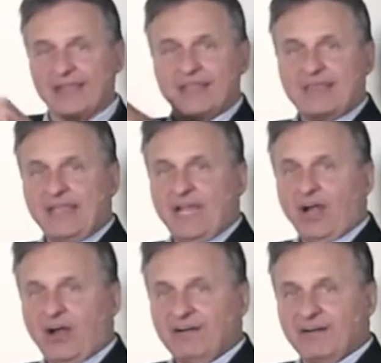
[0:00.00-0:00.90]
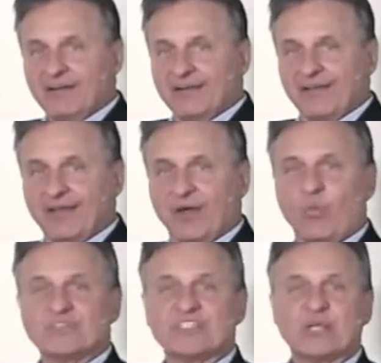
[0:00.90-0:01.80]
Here
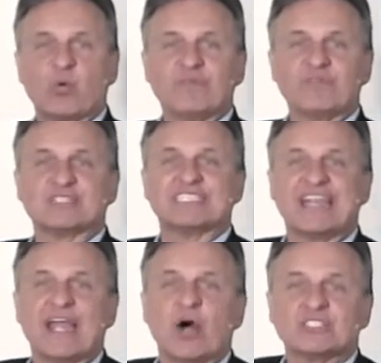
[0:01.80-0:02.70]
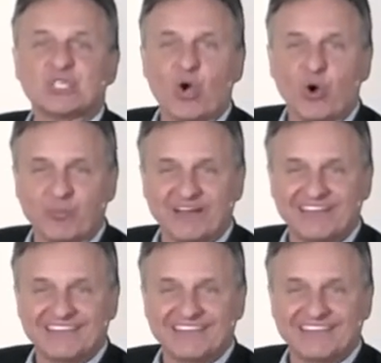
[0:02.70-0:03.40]
was equivalent to Dayon's home.